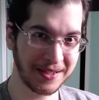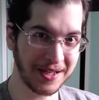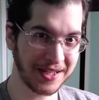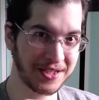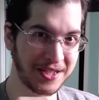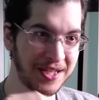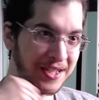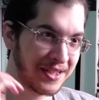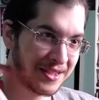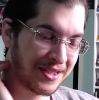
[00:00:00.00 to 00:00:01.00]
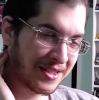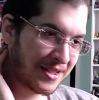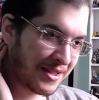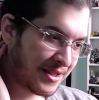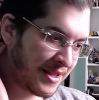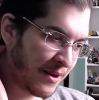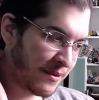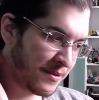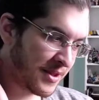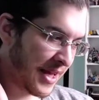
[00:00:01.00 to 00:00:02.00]
a sheet
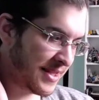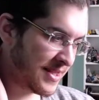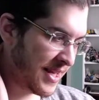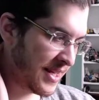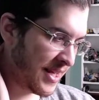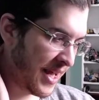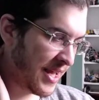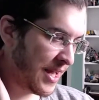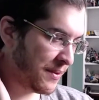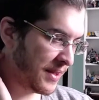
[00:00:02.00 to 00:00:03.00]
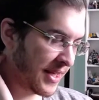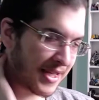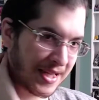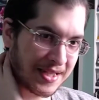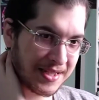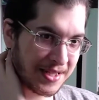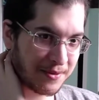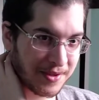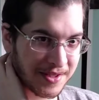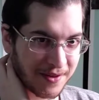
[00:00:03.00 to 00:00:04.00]
that said, hey, I would like a
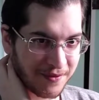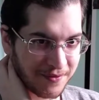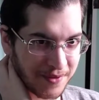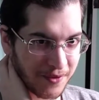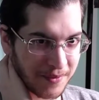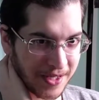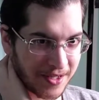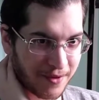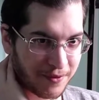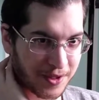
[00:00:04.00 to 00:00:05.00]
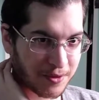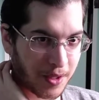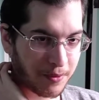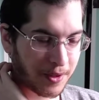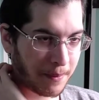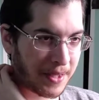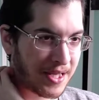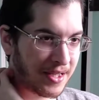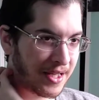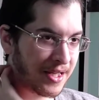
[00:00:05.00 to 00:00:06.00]
continuance of my coverage while we're
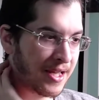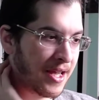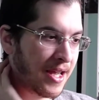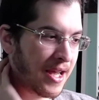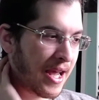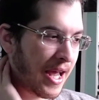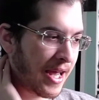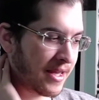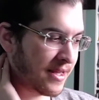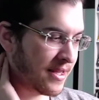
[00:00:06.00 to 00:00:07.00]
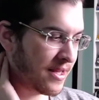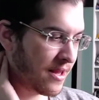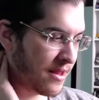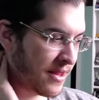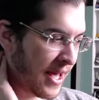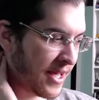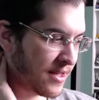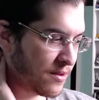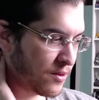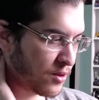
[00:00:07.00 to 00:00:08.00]
appealing. And that
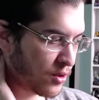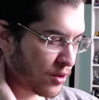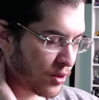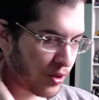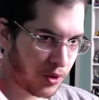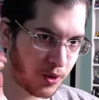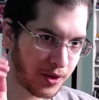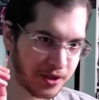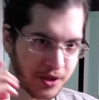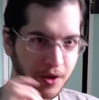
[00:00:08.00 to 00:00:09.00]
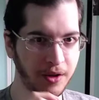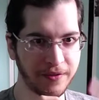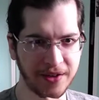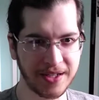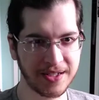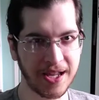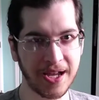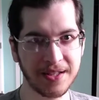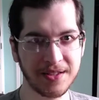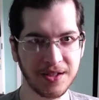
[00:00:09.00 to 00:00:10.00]
caused all of it
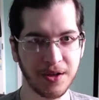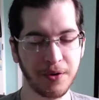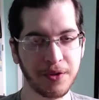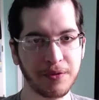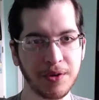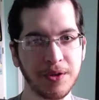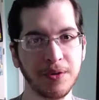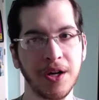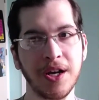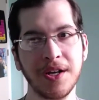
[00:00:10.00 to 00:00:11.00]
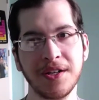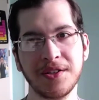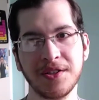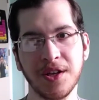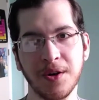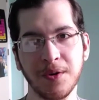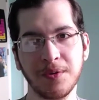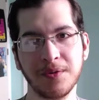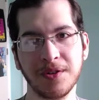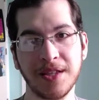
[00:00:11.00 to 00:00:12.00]
not to go through.
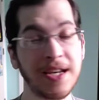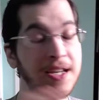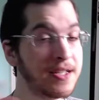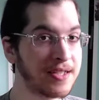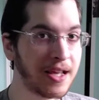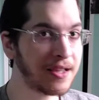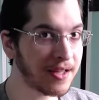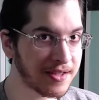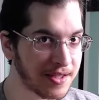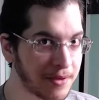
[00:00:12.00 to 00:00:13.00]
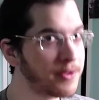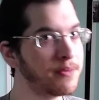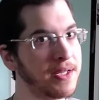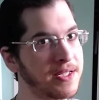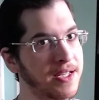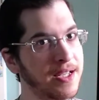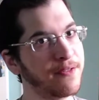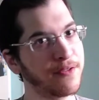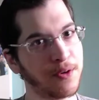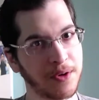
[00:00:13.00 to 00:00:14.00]
So they didn't tell us it was missing it,
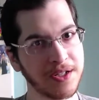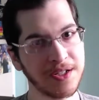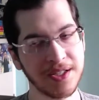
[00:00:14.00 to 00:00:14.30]
of course.